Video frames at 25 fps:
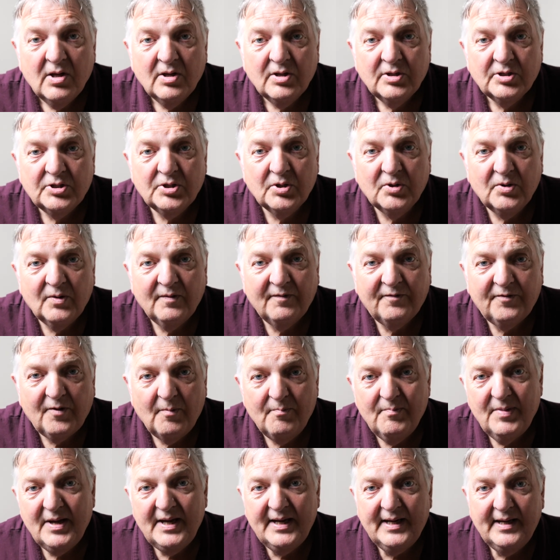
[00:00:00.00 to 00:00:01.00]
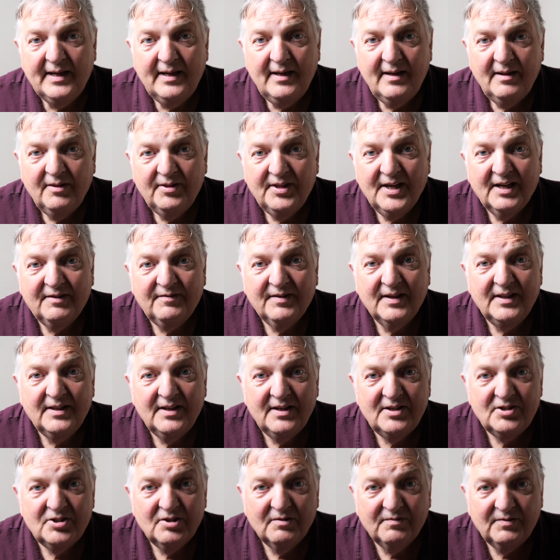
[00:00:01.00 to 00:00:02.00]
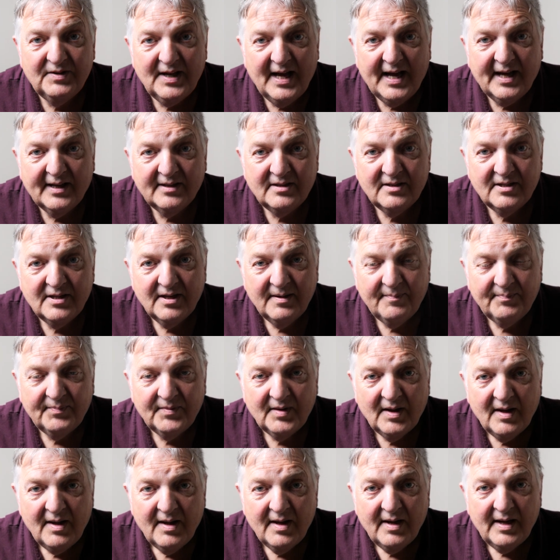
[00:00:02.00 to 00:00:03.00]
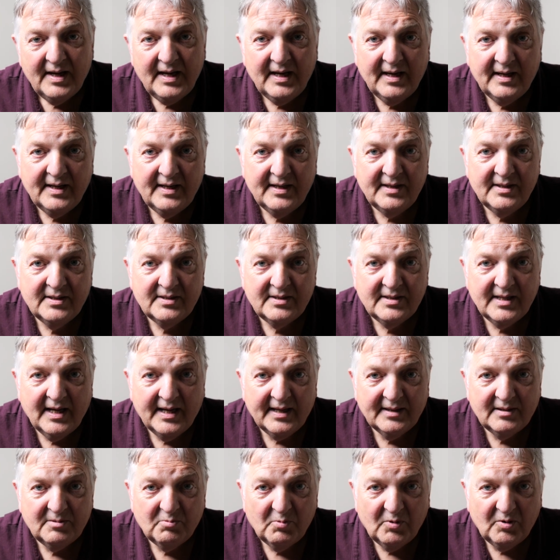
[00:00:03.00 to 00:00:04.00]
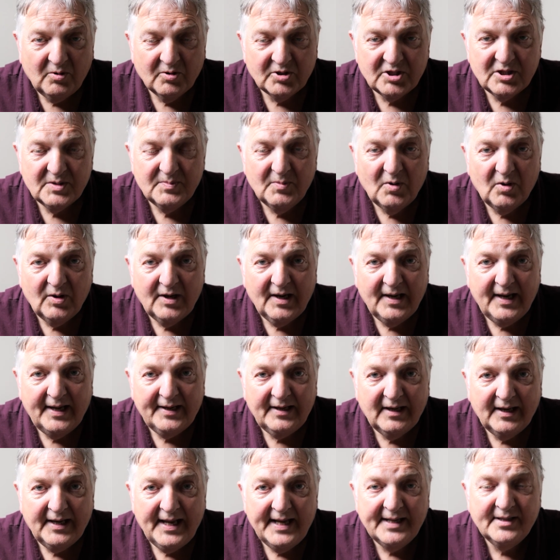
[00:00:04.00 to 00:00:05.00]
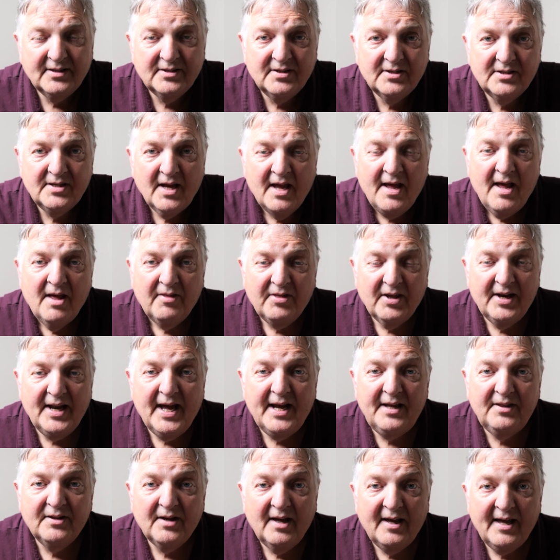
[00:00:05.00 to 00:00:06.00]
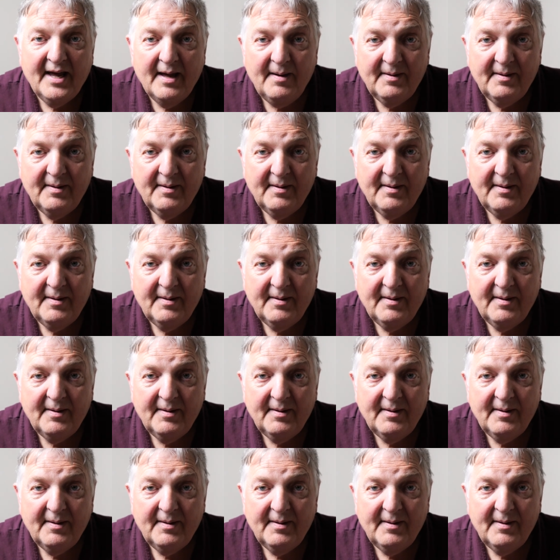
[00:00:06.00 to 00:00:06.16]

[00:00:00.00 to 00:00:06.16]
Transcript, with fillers: So for me, the advantage of that is that we've got smaller, lighter lenses than either